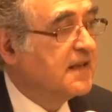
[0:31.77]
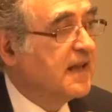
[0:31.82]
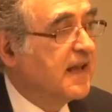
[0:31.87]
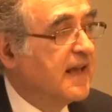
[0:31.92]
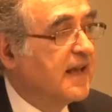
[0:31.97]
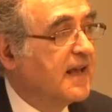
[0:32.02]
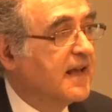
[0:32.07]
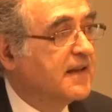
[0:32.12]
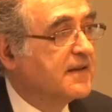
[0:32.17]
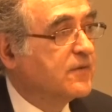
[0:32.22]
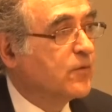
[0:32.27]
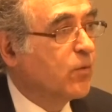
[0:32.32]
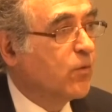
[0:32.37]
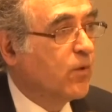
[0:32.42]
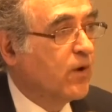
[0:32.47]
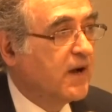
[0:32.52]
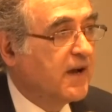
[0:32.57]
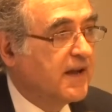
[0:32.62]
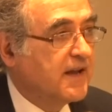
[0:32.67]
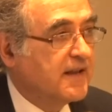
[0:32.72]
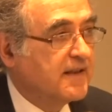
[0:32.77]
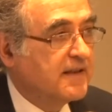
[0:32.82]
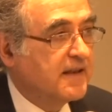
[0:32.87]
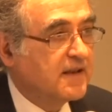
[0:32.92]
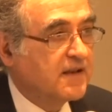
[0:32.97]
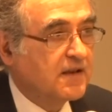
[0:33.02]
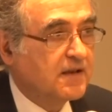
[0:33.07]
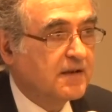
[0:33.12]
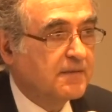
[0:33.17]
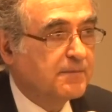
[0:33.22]
and why
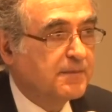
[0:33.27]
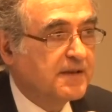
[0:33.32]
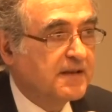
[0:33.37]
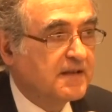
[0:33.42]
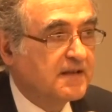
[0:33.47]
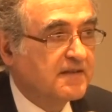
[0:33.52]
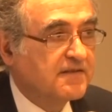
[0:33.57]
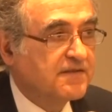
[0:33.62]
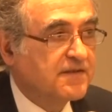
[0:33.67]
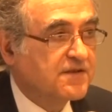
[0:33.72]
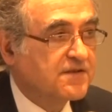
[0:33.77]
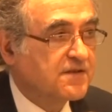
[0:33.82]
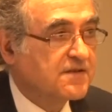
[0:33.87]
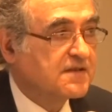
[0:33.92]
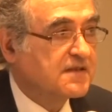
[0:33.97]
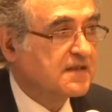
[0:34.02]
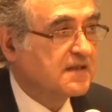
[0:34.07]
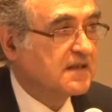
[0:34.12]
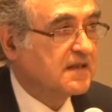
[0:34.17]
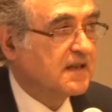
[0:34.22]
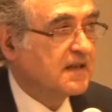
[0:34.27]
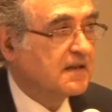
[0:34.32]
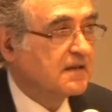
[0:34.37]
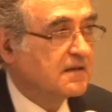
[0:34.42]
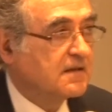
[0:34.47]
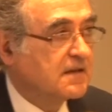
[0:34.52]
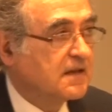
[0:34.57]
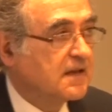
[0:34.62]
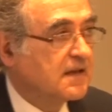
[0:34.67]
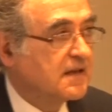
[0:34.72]
they could be a deficiency and